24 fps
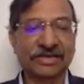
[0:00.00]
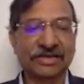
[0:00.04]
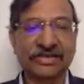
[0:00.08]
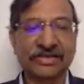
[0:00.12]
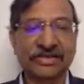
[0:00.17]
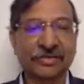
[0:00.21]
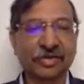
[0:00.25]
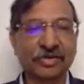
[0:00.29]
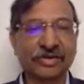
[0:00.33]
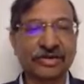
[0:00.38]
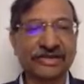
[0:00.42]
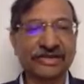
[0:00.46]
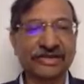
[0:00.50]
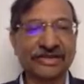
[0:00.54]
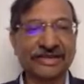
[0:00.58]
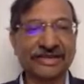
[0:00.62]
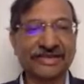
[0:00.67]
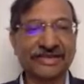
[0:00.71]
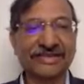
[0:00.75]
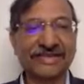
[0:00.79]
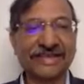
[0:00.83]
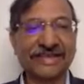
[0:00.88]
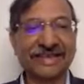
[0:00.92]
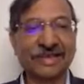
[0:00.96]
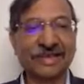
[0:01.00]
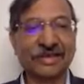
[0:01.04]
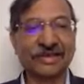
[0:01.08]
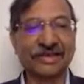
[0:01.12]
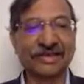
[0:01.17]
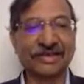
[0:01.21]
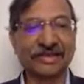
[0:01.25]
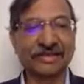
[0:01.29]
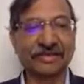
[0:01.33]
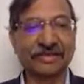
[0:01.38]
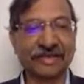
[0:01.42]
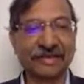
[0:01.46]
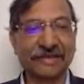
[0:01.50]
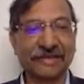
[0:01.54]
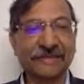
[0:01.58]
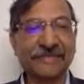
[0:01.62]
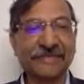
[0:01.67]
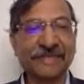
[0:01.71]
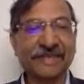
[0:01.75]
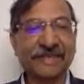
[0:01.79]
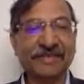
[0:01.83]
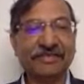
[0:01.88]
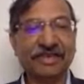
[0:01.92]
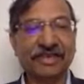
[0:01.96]
Krishnamurti says dialogue is a
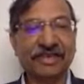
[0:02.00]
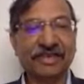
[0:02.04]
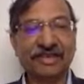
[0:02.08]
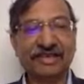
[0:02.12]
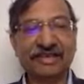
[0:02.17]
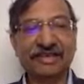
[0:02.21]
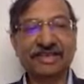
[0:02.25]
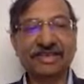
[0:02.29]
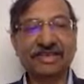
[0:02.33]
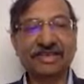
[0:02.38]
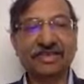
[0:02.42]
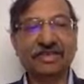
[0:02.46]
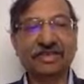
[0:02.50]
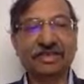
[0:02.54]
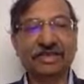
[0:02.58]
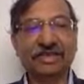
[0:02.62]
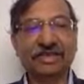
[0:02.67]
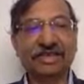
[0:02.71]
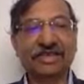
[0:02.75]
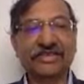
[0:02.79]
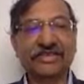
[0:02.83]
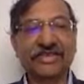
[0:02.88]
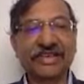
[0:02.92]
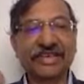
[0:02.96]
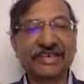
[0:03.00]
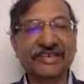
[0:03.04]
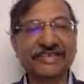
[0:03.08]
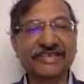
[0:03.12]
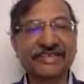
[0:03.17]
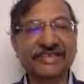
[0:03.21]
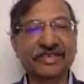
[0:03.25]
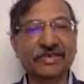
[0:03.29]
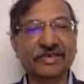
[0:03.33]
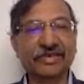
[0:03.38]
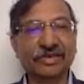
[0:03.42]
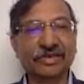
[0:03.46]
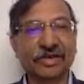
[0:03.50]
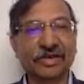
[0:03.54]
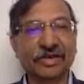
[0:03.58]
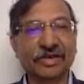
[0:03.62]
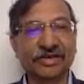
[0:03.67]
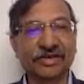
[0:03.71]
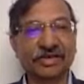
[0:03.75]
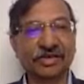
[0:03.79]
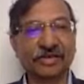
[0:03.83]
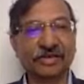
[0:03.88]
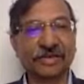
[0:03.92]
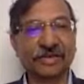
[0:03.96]
way where it triggers a new
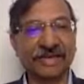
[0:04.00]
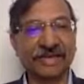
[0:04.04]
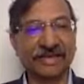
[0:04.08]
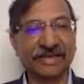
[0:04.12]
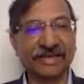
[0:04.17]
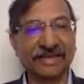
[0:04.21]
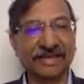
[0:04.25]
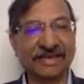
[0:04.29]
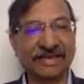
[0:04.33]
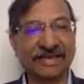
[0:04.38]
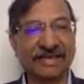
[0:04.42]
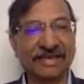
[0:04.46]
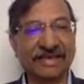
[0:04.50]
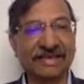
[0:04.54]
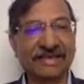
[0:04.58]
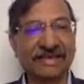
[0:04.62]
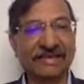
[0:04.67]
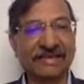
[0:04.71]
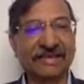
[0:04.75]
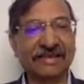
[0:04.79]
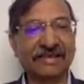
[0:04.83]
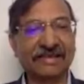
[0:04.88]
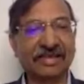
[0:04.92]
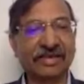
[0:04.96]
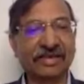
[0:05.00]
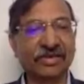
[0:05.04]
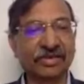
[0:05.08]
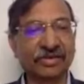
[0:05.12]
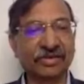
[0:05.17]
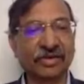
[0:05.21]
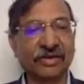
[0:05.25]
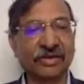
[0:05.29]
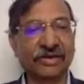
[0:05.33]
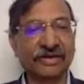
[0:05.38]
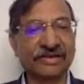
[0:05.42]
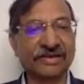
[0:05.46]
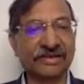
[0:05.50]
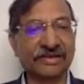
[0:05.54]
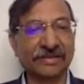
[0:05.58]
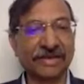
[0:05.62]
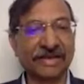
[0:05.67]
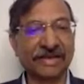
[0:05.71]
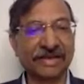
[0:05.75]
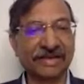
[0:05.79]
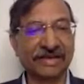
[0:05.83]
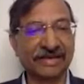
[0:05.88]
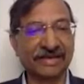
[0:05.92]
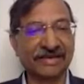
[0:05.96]
thought in your mind, and that trigger the new thought in the
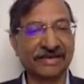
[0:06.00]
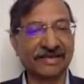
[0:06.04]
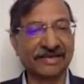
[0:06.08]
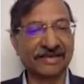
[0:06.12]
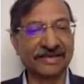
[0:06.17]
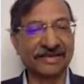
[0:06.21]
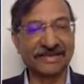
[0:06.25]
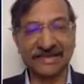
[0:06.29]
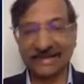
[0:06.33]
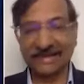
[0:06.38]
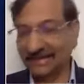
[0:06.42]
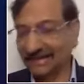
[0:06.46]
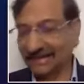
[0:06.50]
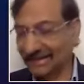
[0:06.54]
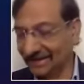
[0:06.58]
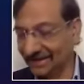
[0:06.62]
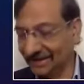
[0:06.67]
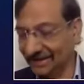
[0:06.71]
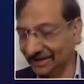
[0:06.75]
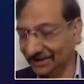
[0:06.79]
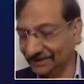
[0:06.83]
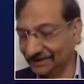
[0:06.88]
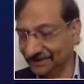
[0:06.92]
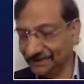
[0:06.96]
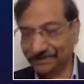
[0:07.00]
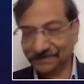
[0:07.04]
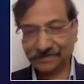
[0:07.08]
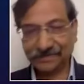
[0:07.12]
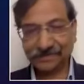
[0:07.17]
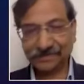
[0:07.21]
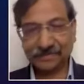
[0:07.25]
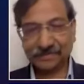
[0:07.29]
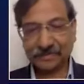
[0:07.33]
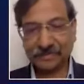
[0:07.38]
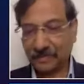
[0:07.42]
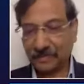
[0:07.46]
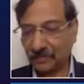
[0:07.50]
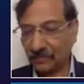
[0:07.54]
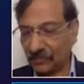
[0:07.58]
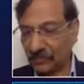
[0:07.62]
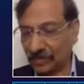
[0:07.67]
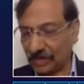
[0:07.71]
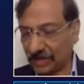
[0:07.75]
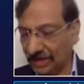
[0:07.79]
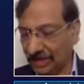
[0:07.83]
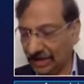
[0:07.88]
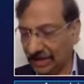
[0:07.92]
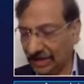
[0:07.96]
mind is a design thinking.
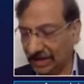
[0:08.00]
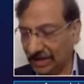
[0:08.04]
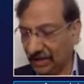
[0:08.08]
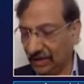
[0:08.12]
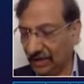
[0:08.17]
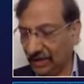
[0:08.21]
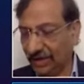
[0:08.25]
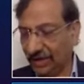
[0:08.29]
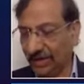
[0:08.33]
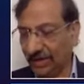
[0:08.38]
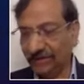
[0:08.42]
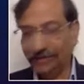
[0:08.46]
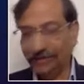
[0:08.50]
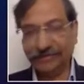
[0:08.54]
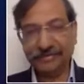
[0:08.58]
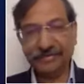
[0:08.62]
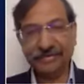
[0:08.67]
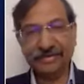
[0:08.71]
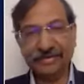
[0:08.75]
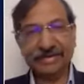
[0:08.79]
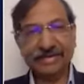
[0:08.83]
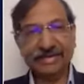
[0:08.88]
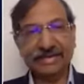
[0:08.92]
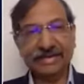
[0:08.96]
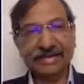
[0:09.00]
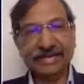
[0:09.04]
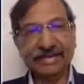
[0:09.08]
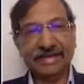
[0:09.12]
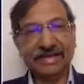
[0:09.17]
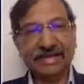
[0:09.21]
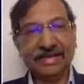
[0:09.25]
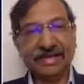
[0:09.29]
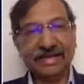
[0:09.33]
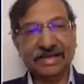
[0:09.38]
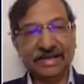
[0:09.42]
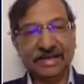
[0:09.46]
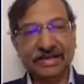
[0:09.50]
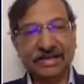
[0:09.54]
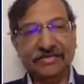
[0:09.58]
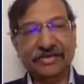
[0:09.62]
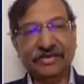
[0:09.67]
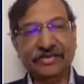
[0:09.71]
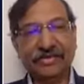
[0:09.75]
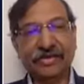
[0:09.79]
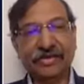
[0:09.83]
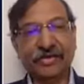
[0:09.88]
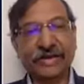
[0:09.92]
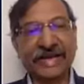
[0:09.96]
Now, if
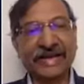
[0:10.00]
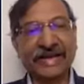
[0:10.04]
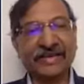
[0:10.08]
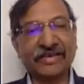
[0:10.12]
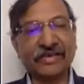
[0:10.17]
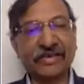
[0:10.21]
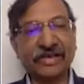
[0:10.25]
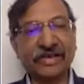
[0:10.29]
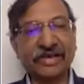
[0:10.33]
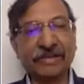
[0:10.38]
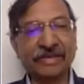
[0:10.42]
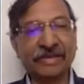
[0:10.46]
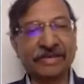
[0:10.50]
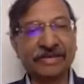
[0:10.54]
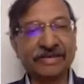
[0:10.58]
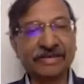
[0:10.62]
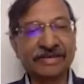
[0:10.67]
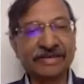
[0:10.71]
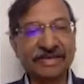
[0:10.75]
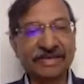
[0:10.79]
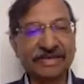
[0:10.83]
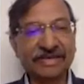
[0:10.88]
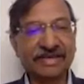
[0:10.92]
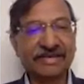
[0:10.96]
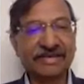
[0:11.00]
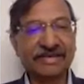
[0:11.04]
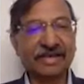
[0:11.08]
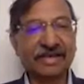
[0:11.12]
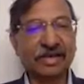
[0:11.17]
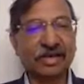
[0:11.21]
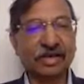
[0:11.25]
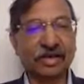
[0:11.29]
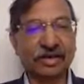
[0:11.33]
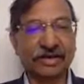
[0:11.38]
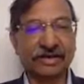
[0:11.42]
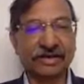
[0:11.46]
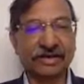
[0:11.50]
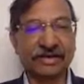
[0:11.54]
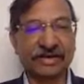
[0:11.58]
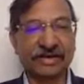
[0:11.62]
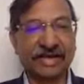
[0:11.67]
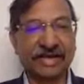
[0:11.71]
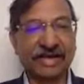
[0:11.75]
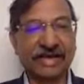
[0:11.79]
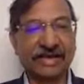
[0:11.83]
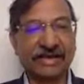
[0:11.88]
you want to acronym it, it's a LORD.